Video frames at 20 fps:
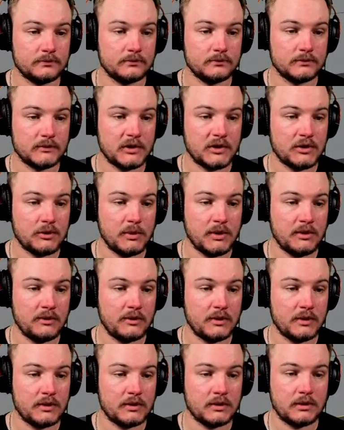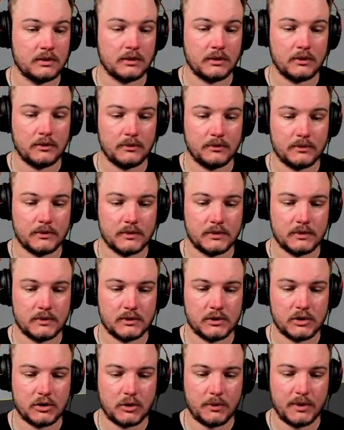Should be, there you go.
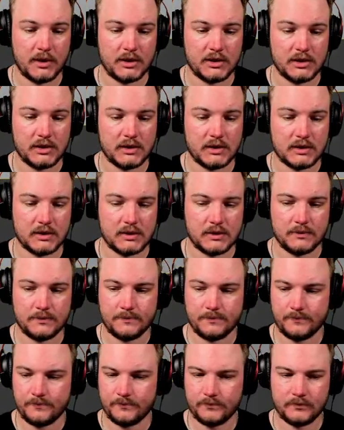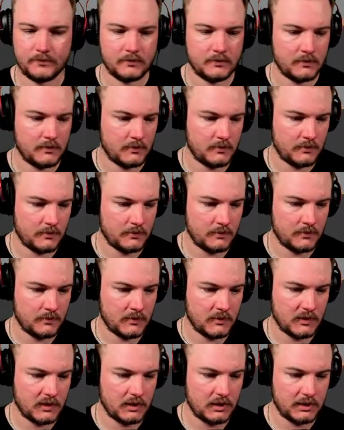Sharp edges.
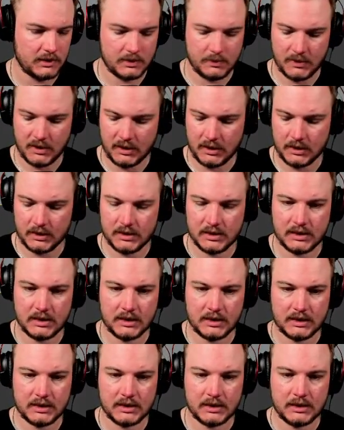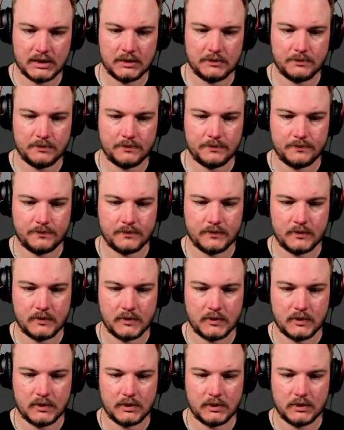Let's make it 60.
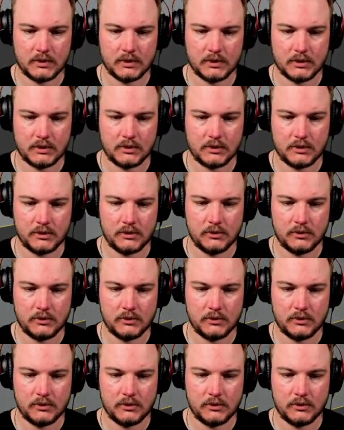Turn you